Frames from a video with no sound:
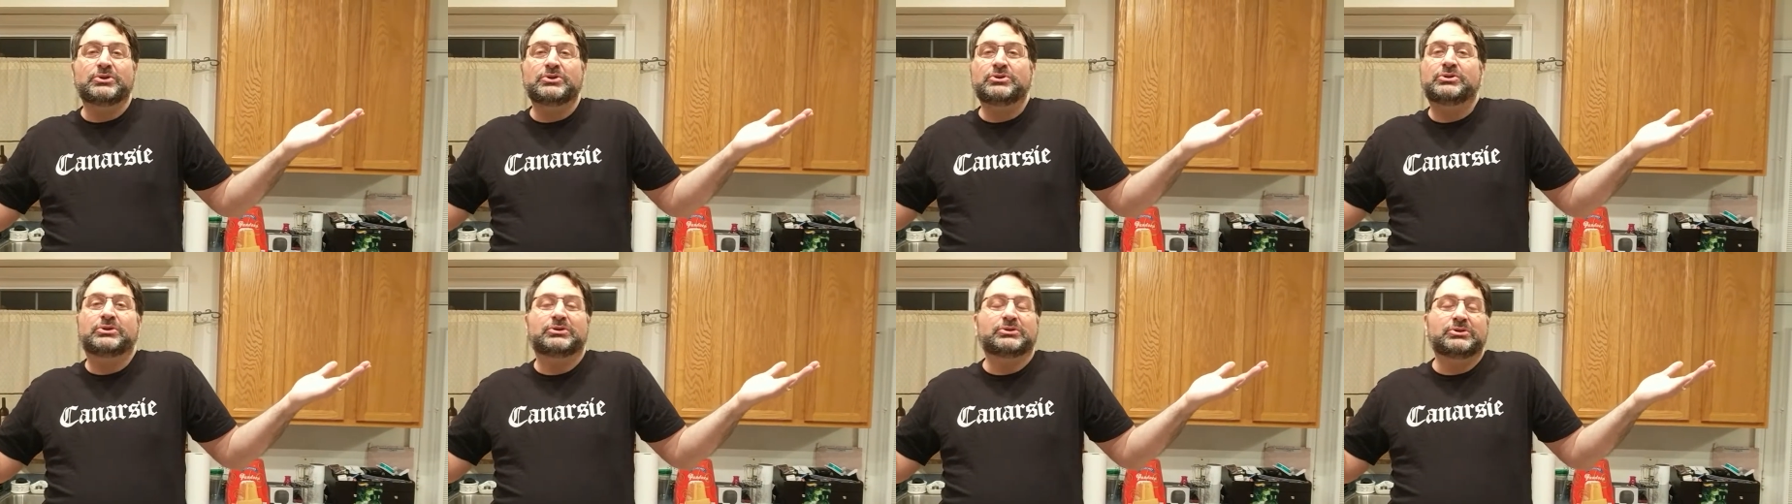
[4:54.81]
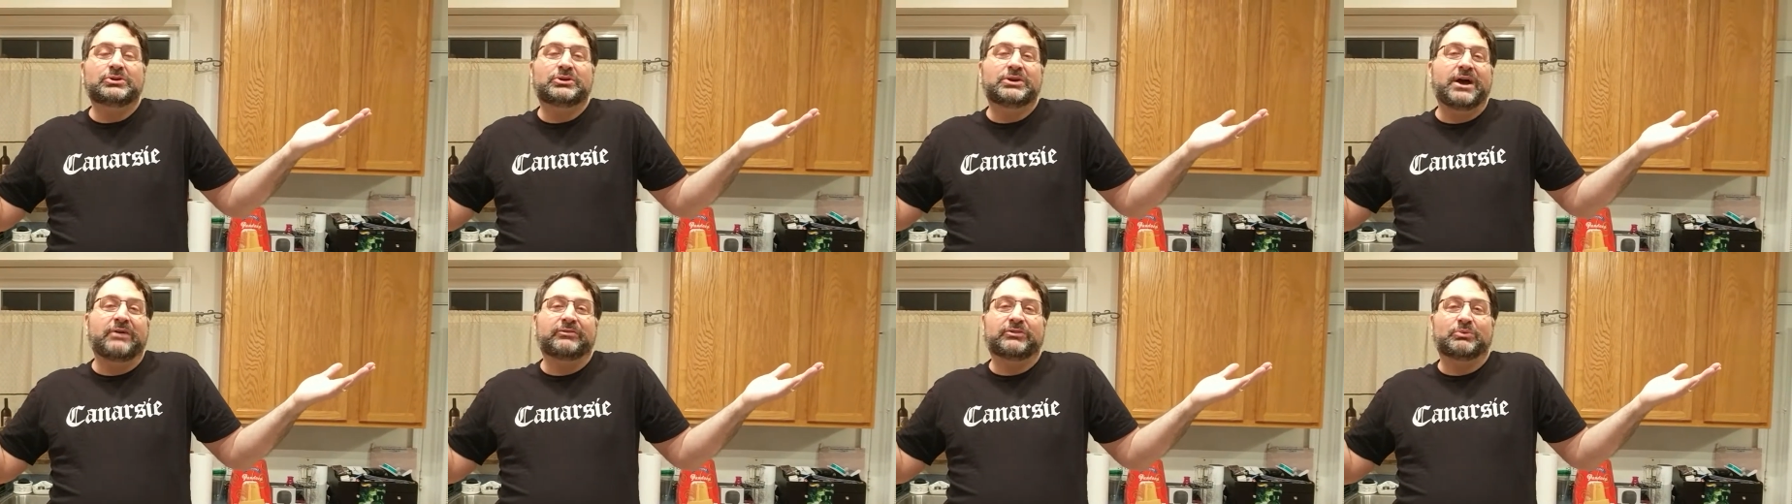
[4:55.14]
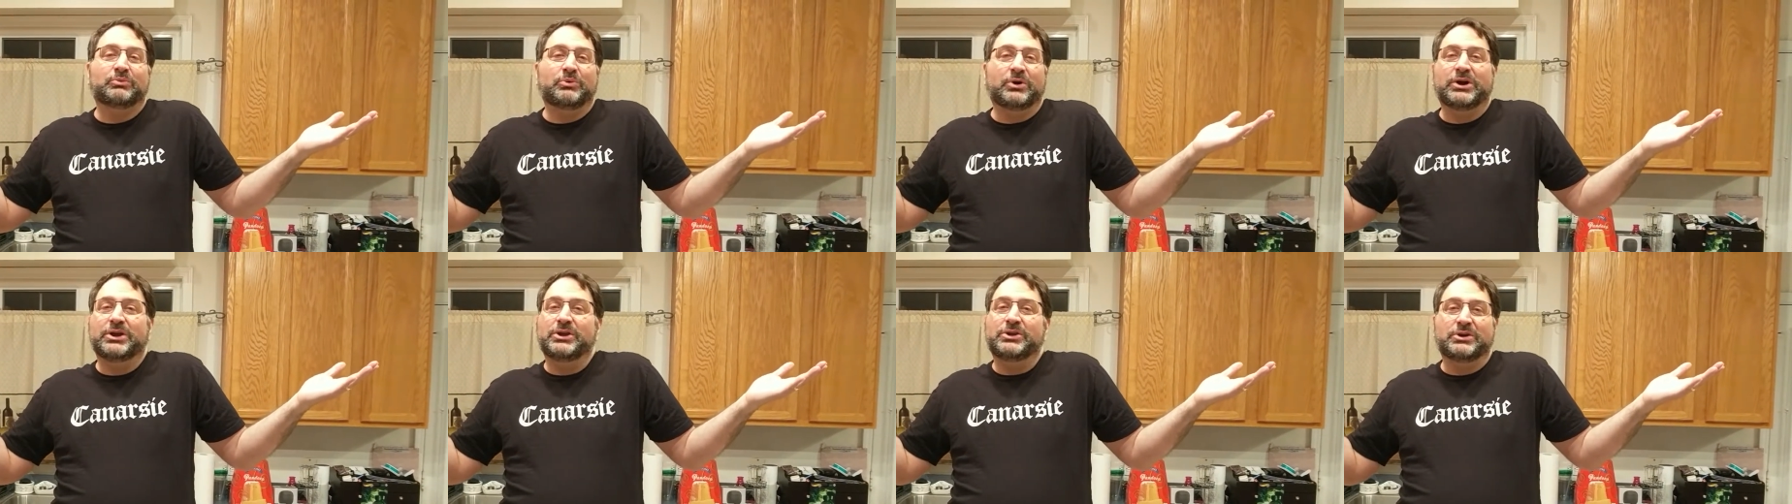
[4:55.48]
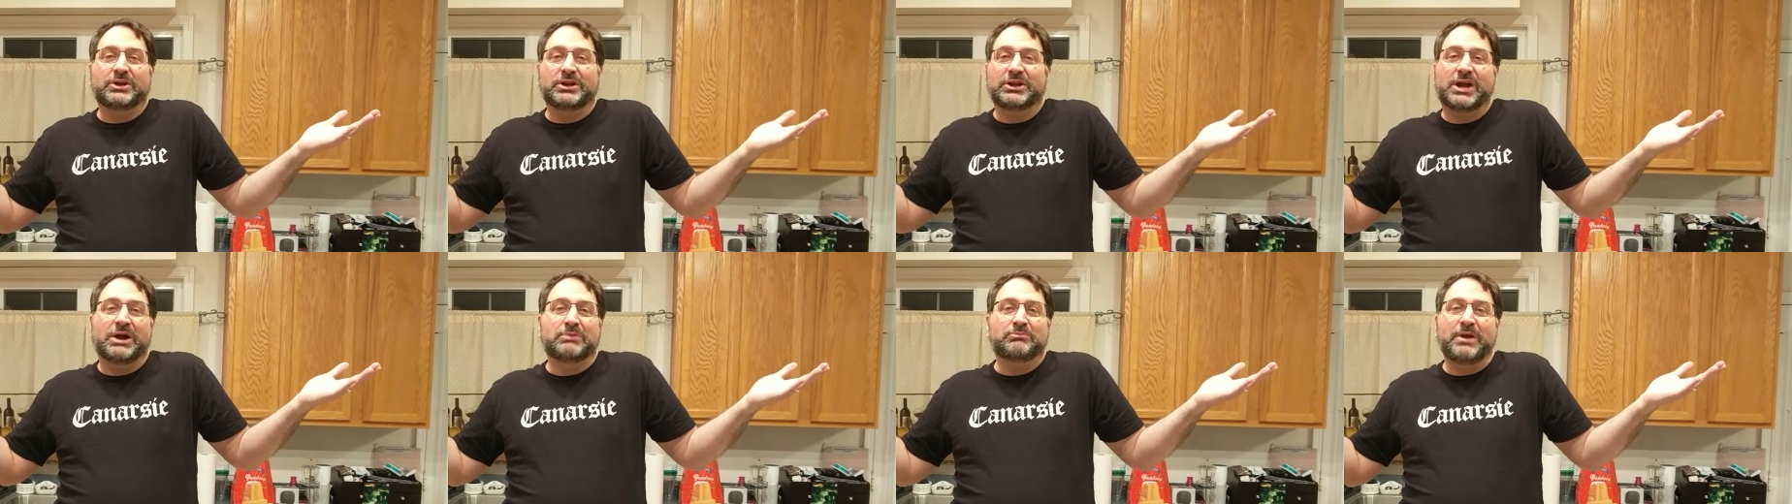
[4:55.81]
You don't have to worry.
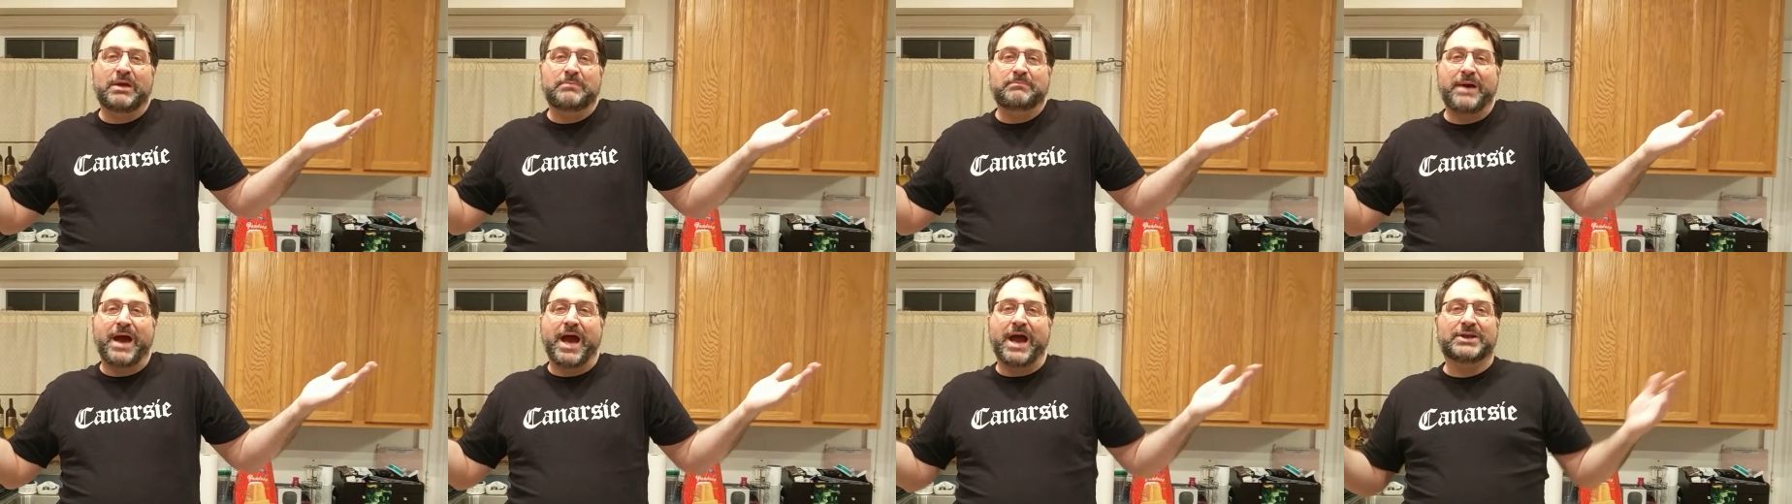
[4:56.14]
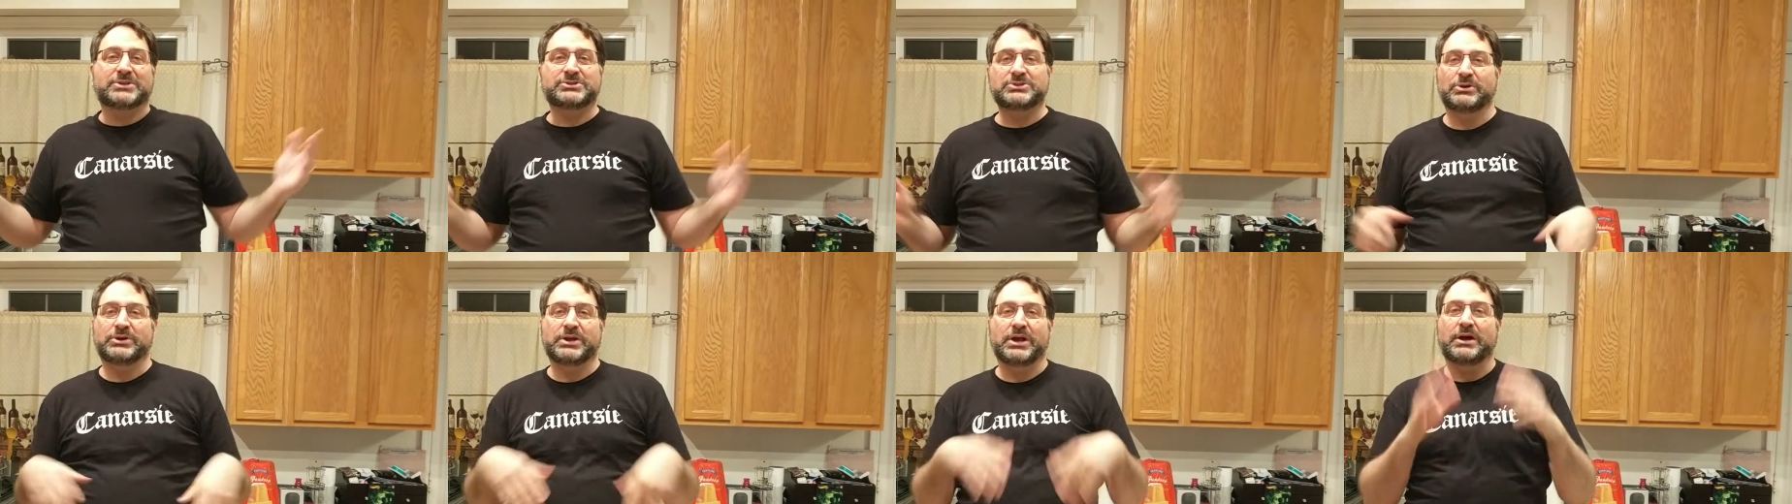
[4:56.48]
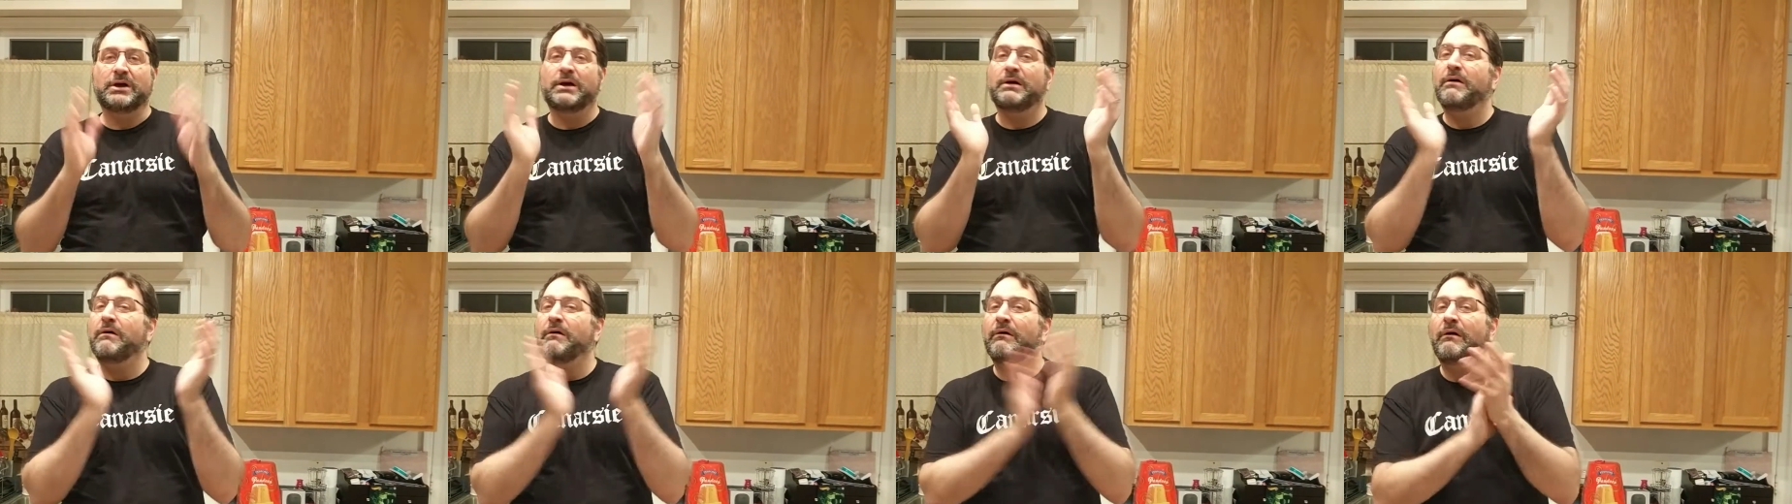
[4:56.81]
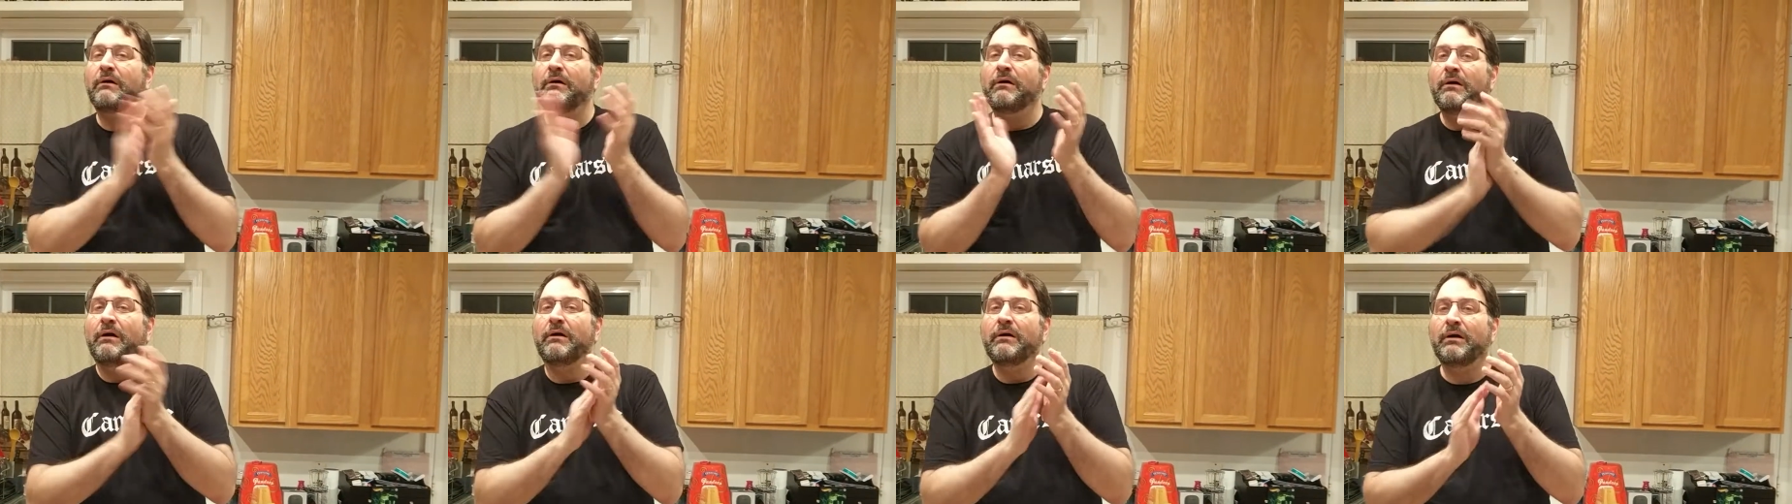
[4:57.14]
You're gonna come right back. So here,
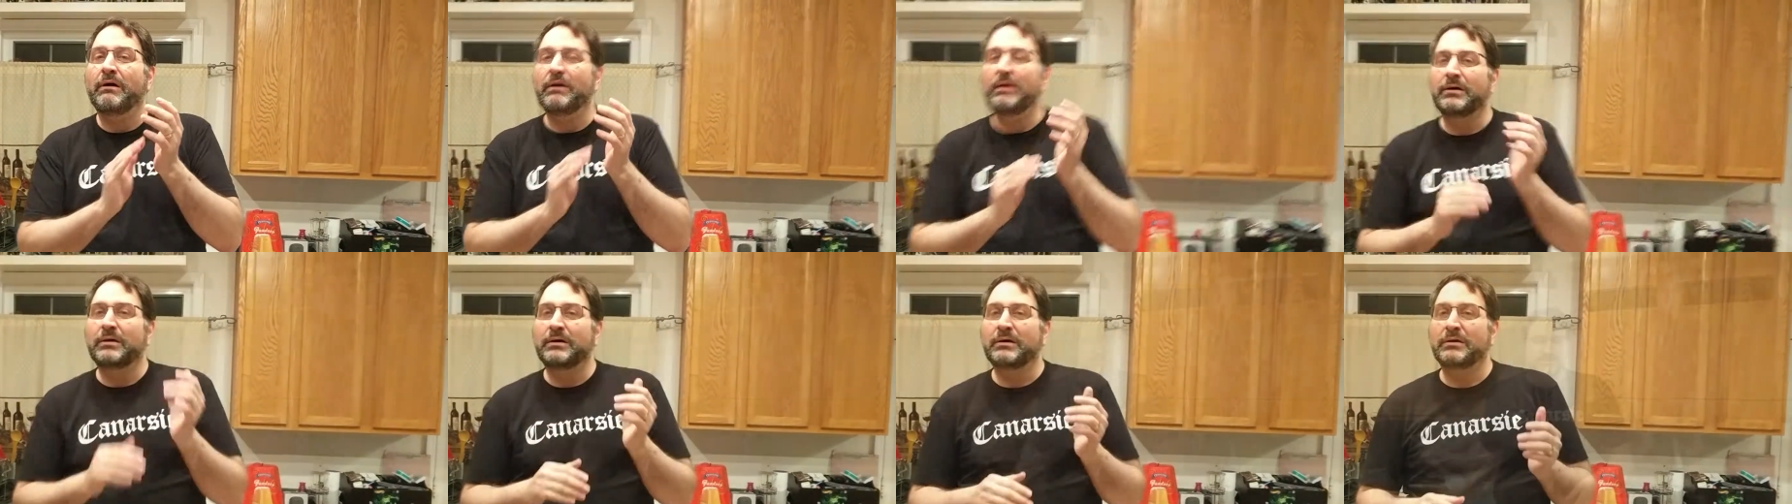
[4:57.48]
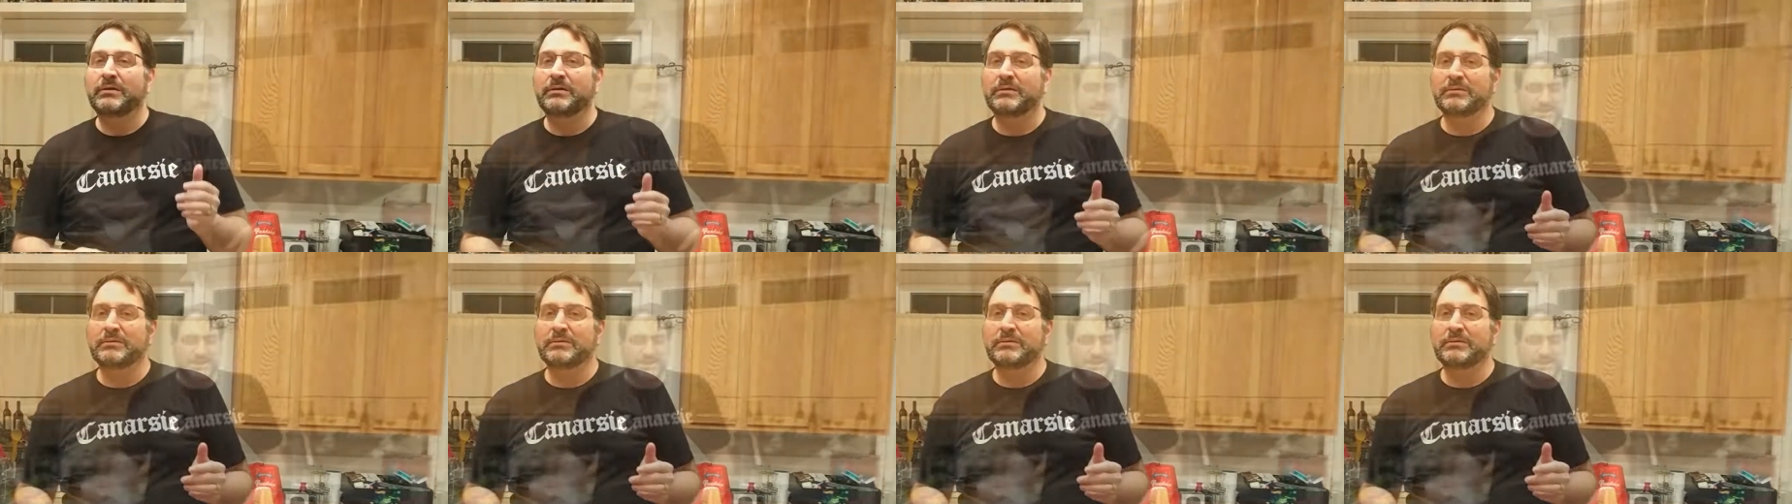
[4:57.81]
all right, the